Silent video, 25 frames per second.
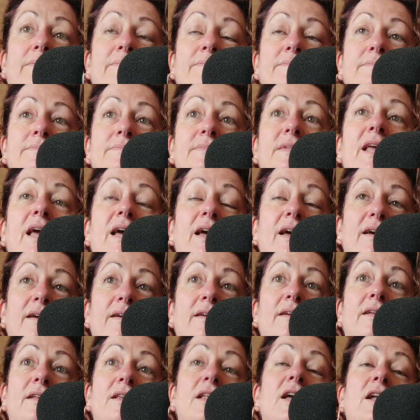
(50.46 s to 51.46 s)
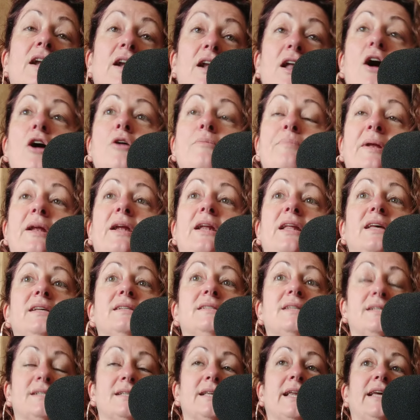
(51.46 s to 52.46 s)
Sorry, I was just yeah. thinking. No, no, no, but it
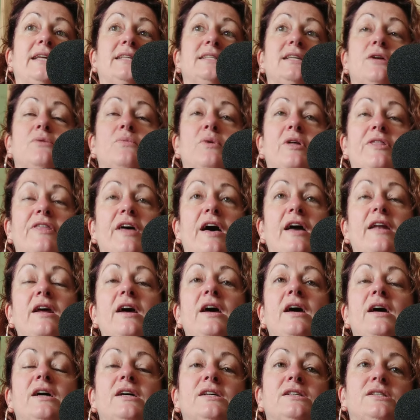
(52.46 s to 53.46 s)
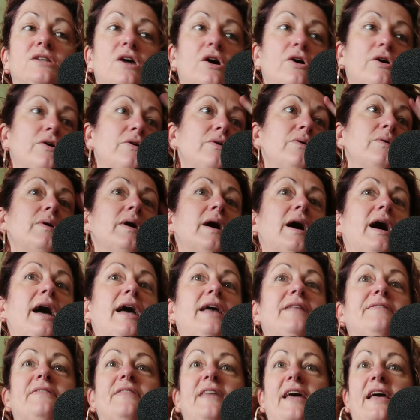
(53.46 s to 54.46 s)
is. It's linked in with that. So,
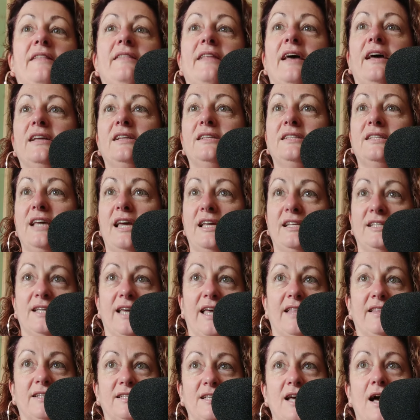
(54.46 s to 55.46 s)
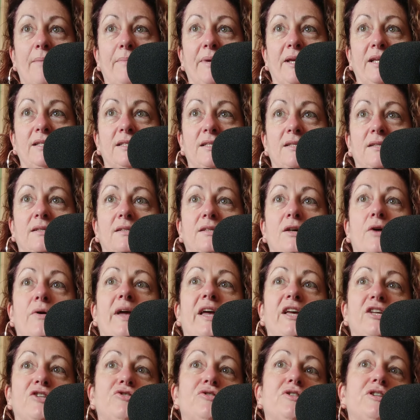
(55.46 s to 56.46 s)
and then they tend to get the tummies. So
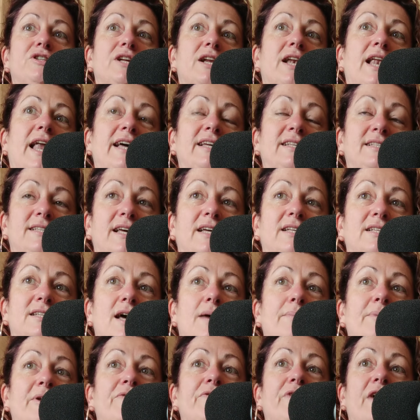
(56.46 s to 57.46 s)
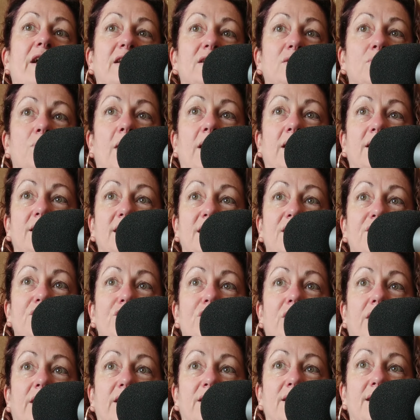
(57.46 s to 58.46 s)
mm. estrogen mm. lays down tummy fat as well as
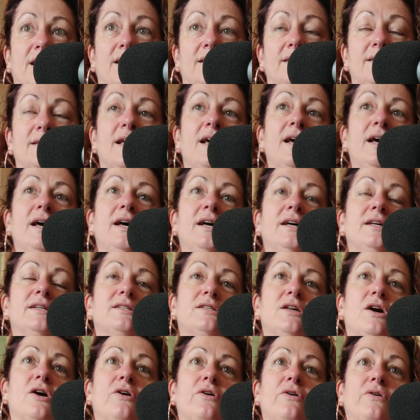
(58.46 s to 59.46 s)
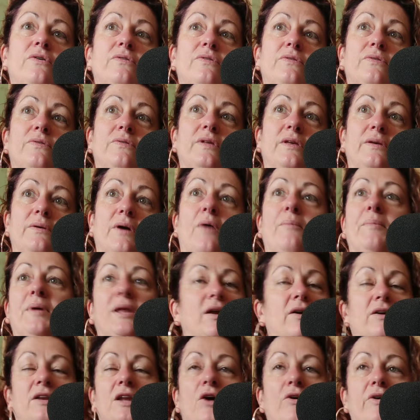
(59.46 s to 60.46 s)
insulin does. So I
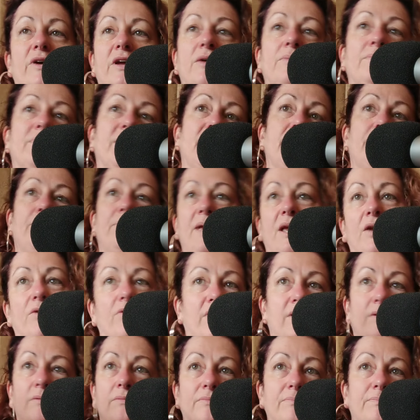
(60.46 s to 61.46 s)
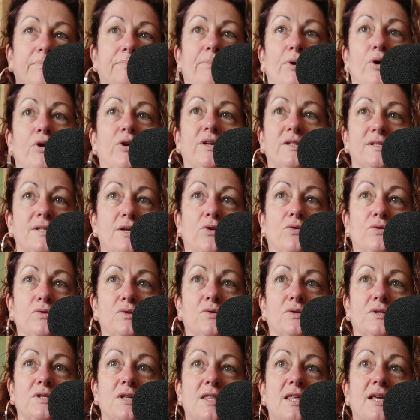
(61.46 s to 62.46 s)
mean, I know it can be beer and burgers and all
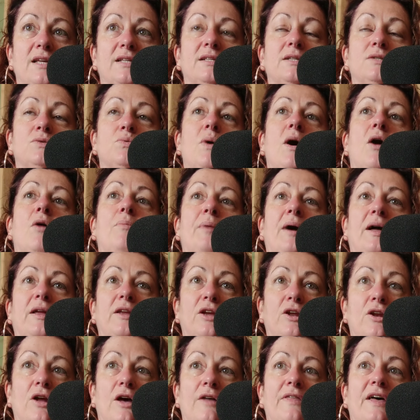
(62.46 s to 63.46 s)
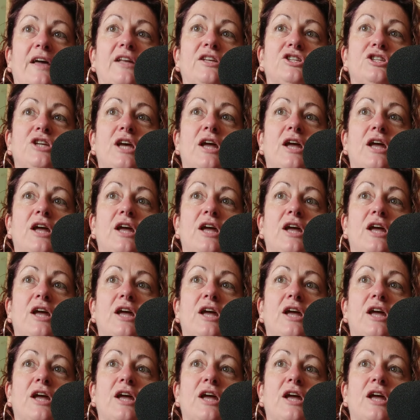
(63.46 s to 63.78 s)
sorts of things yeah, as well, but you know, that yeah.